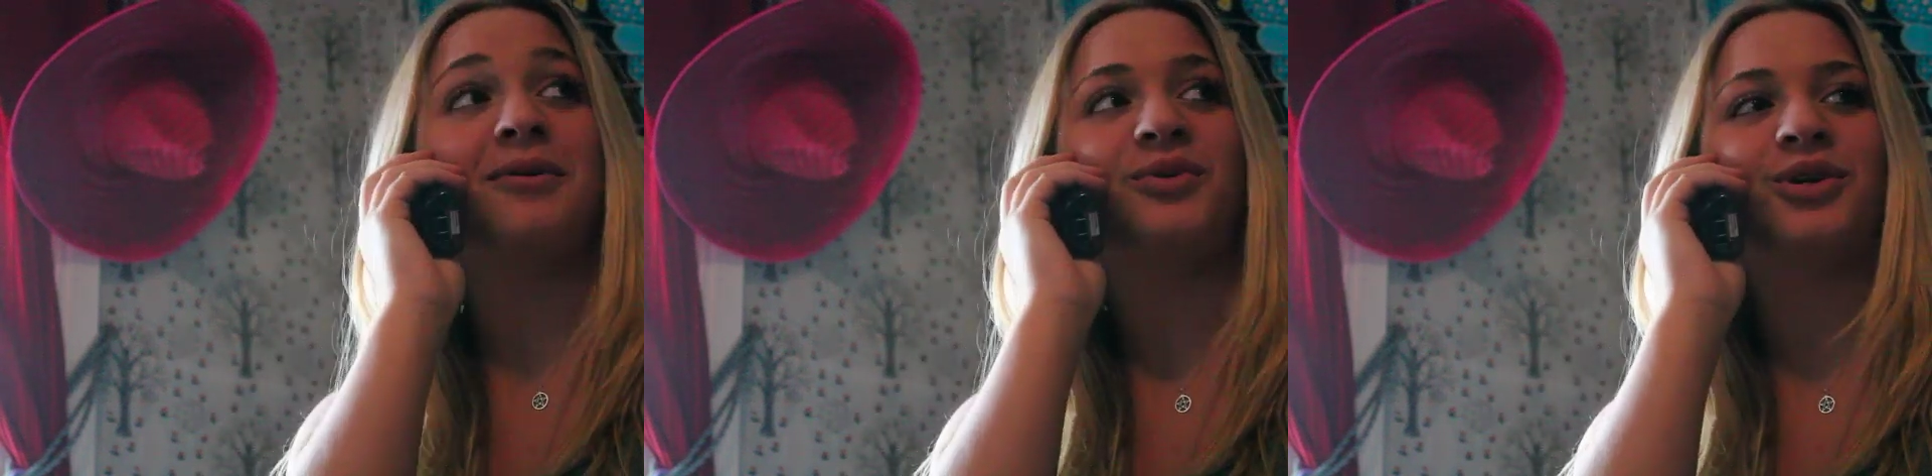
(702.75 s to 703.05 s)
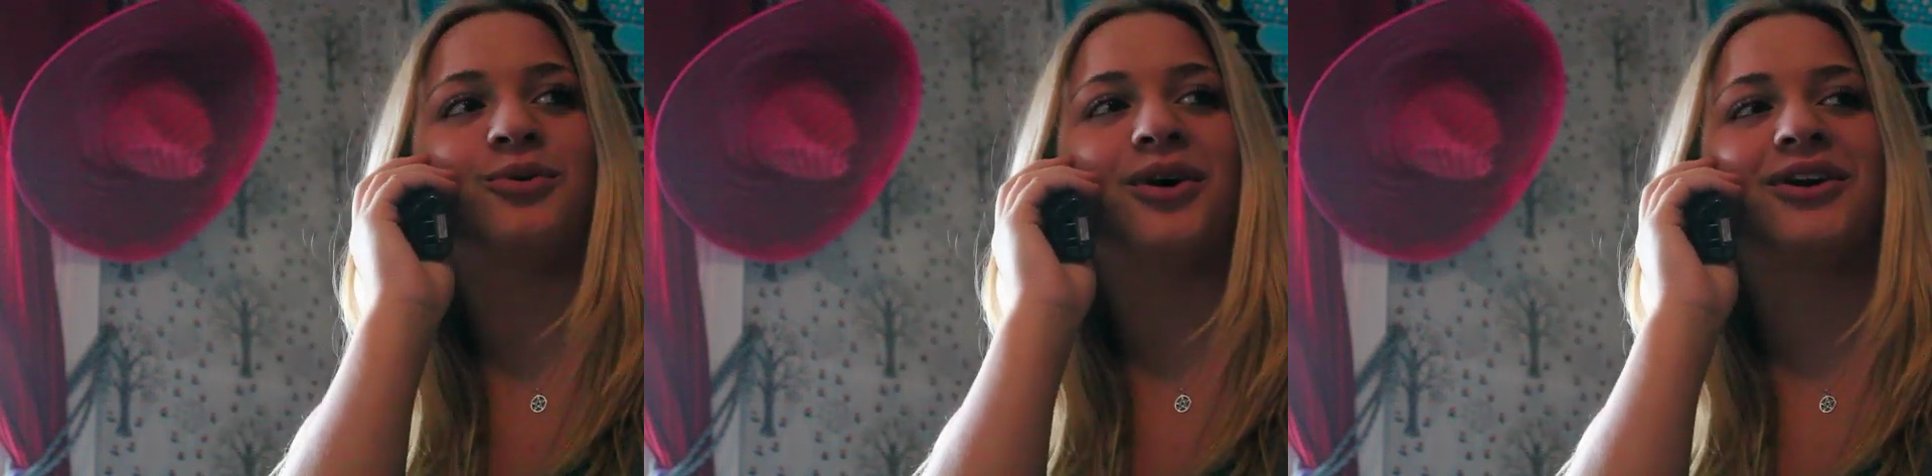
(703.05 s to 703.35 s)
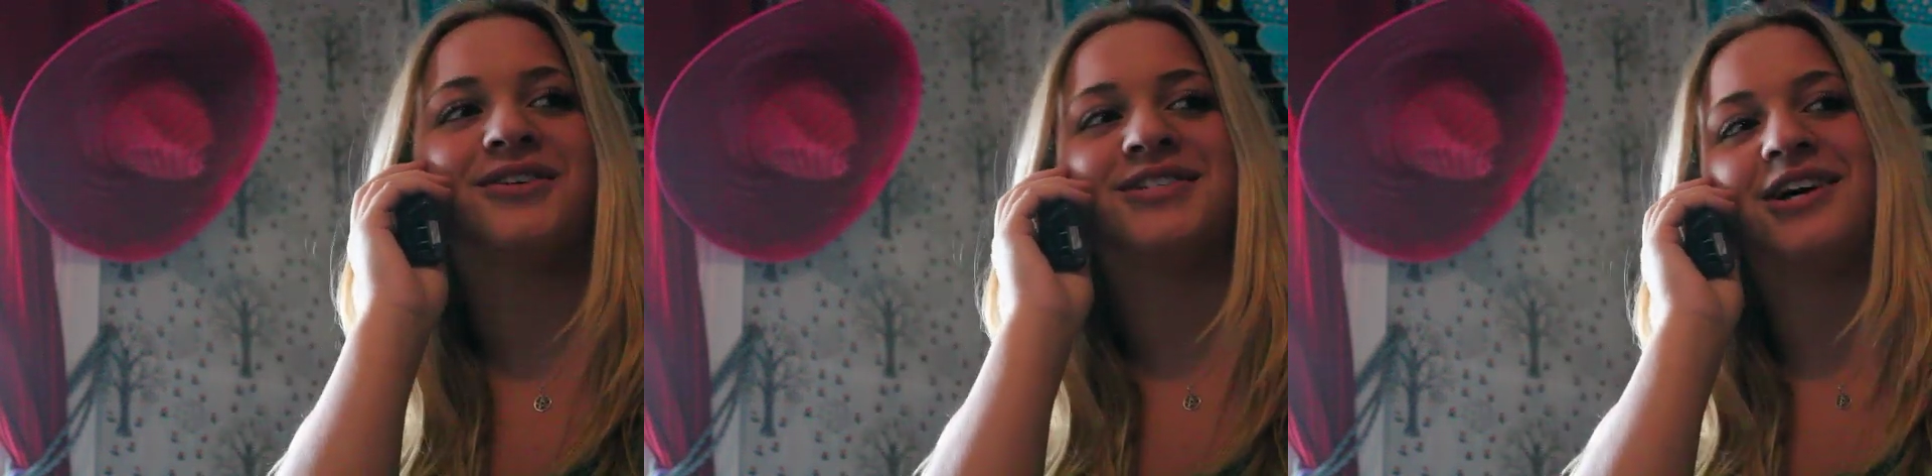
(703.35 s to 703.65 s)
and Peter
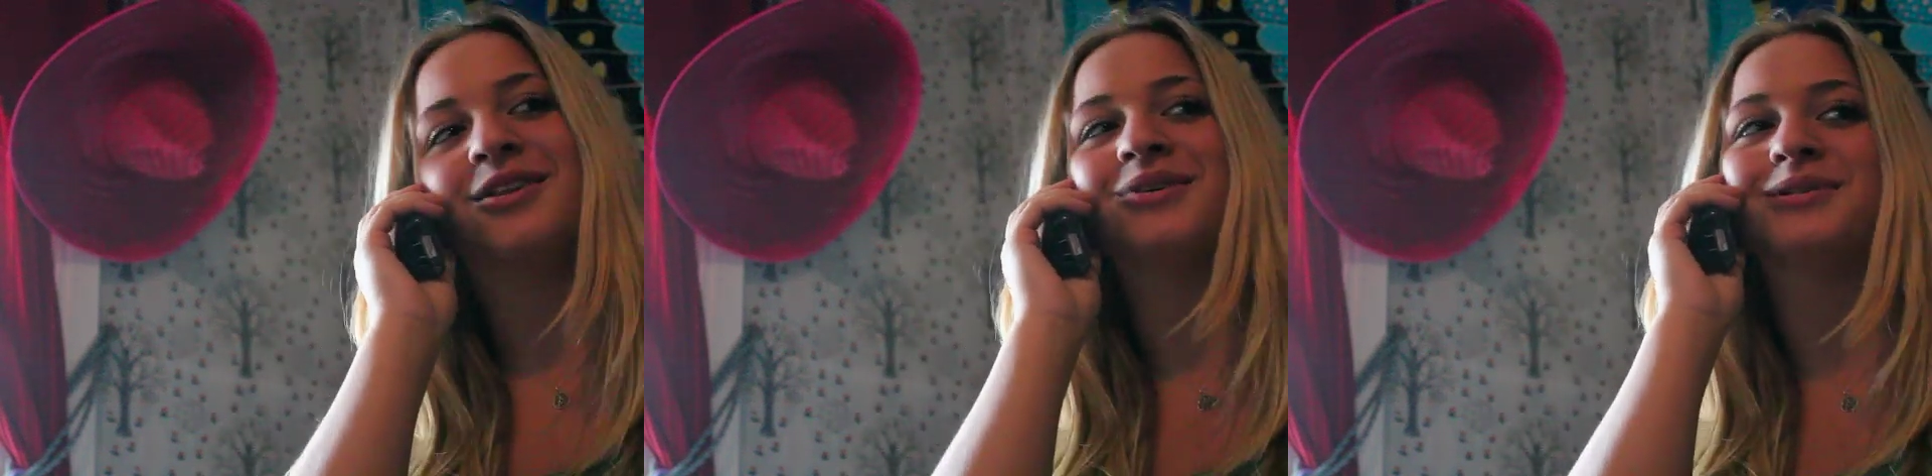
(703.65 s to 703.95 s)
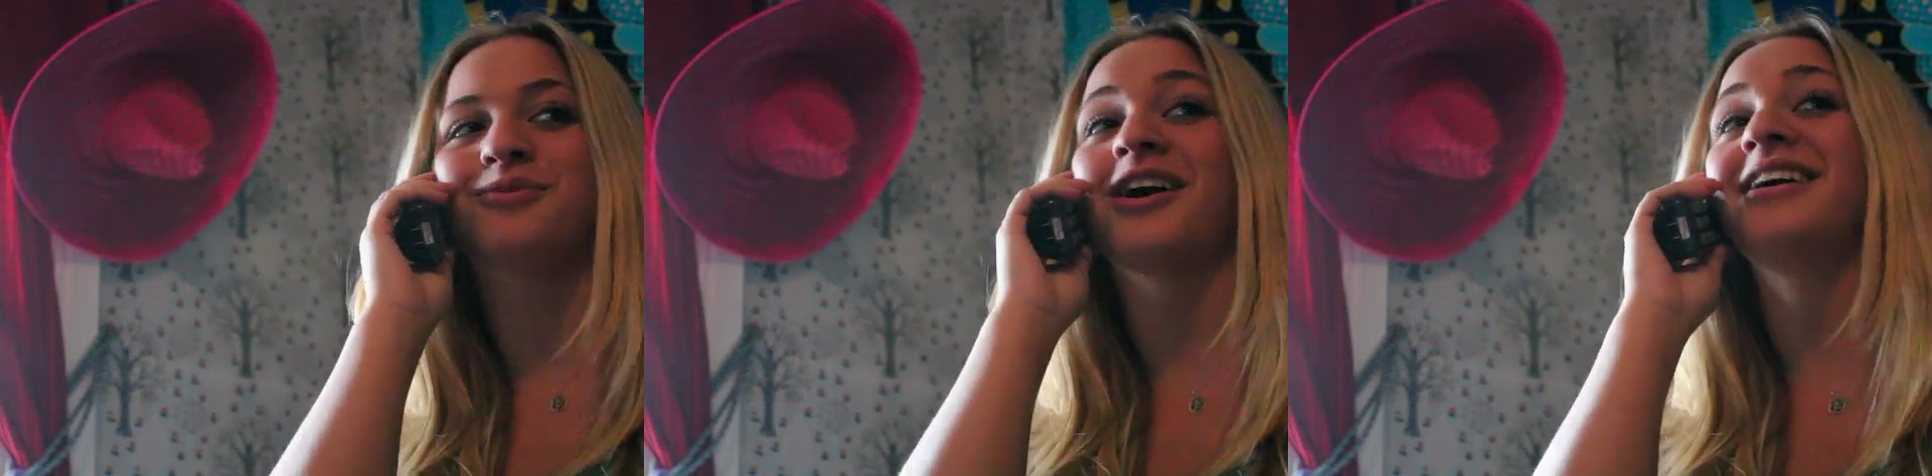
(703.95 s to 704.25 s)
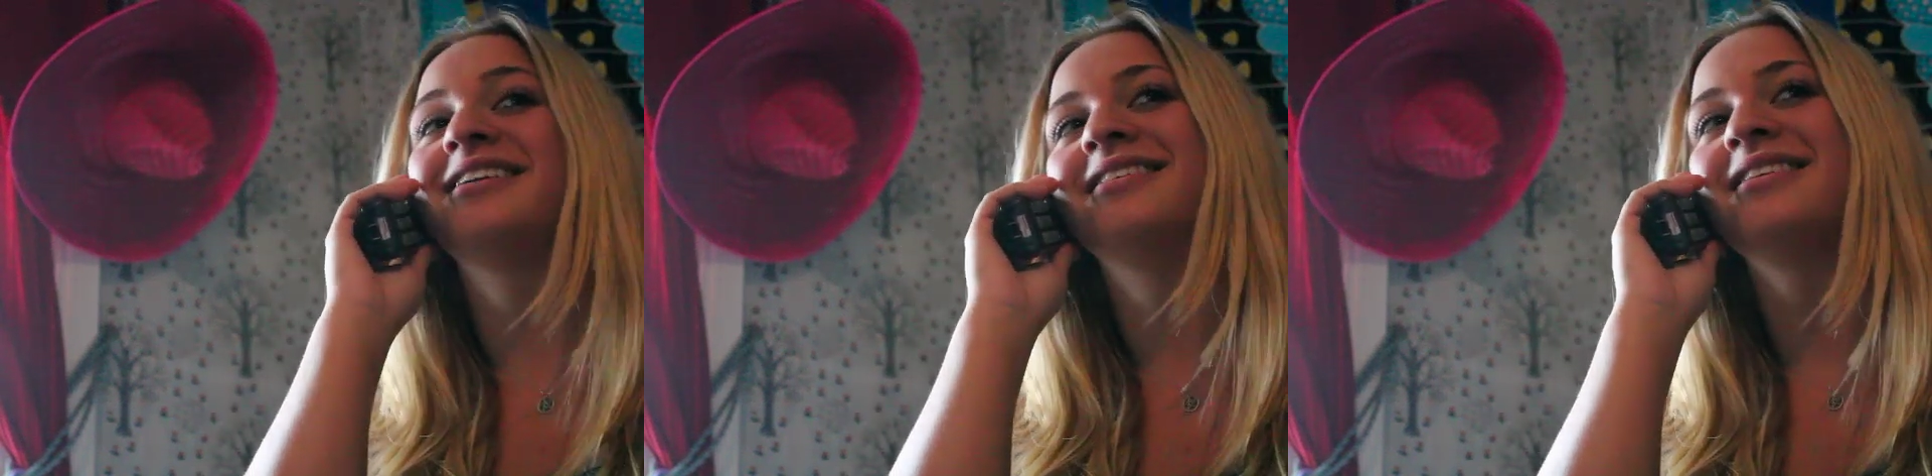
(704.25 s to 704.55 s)
Waters and Aloise
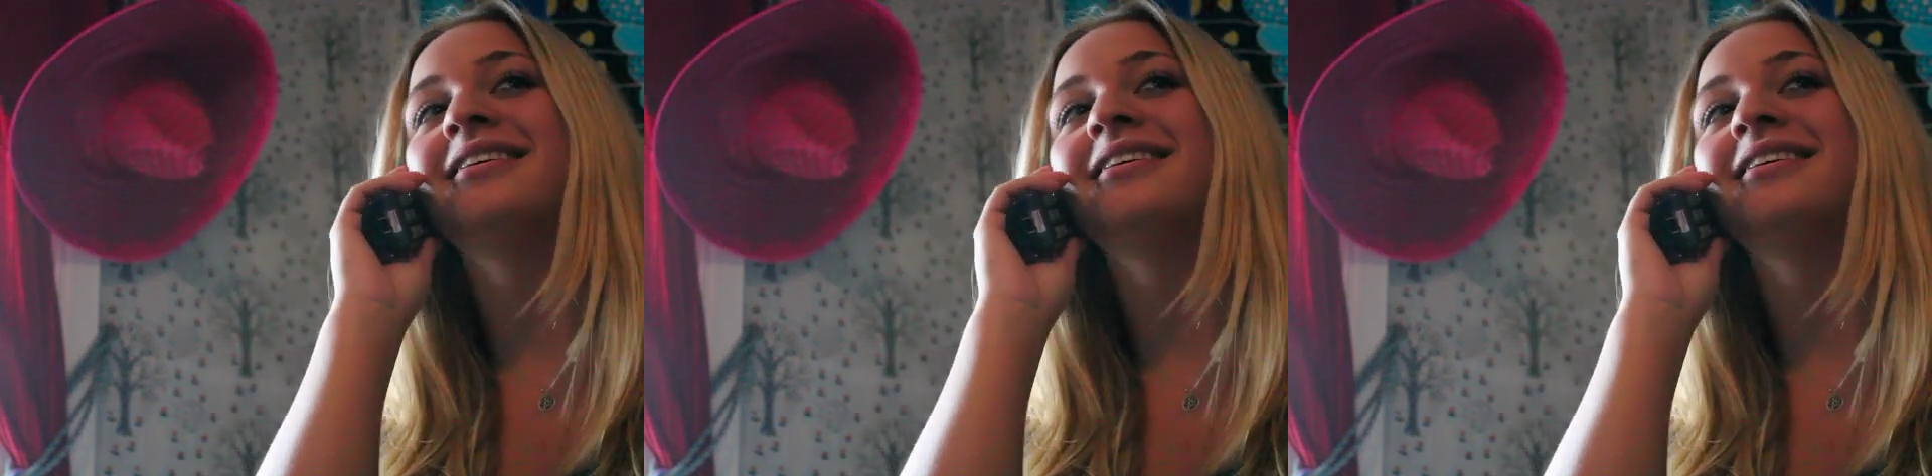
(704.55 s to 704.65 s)
Bryant.